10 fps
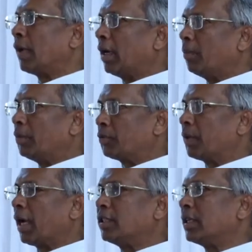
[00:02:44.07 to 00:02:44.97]
Bishop
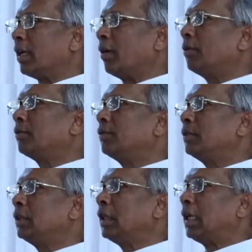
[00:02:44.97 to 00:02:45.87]
Rajarao,
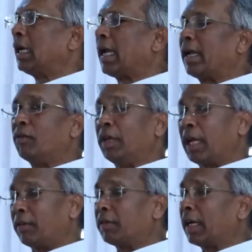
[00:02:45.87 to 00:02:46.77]
and we
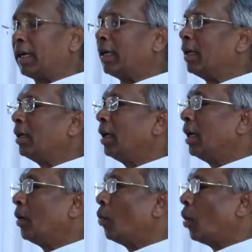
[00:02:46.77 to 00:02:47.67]
have had a
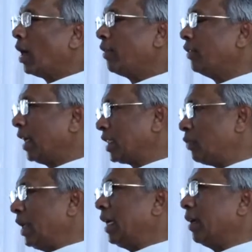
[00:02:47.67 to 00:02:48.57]
wonderful
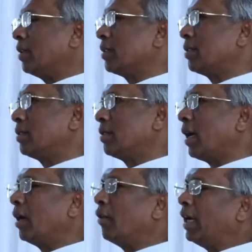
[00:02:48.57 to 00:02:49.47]
experience
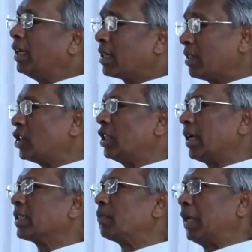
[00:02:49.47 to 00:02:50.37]
and a very touching
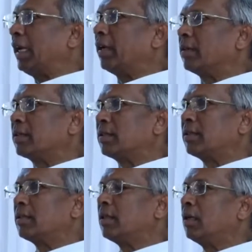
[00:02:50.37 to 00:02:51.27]
experience
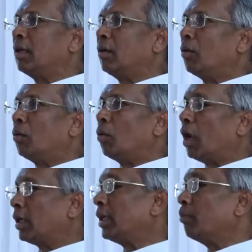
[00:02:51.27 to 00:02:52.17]

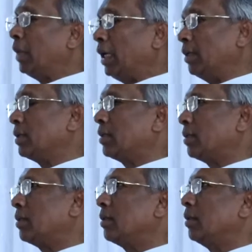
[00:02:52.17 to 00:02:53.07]
what it means
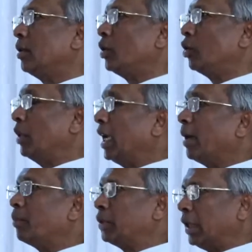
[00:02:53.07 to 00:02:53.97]
to be a
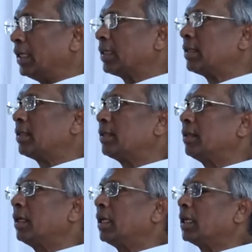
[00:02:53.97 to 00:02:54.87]
priest,
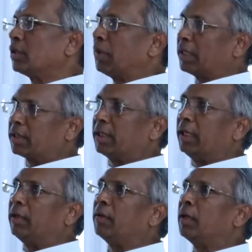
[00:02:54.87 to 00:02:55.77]

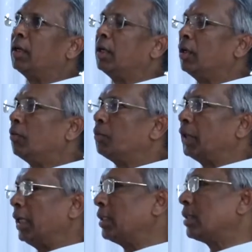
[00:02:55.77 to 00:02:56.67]
especially
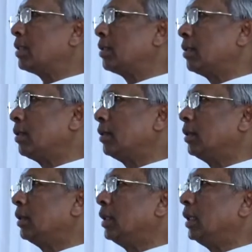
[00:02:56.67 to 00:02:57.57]
priest
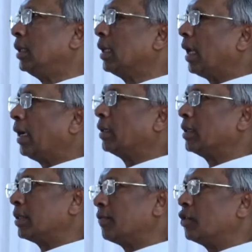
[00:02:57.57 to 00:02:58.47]
in the
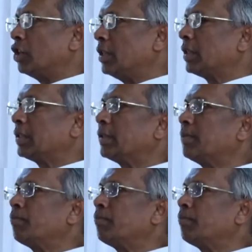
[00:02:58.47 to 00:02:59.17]
likeness of Jesus.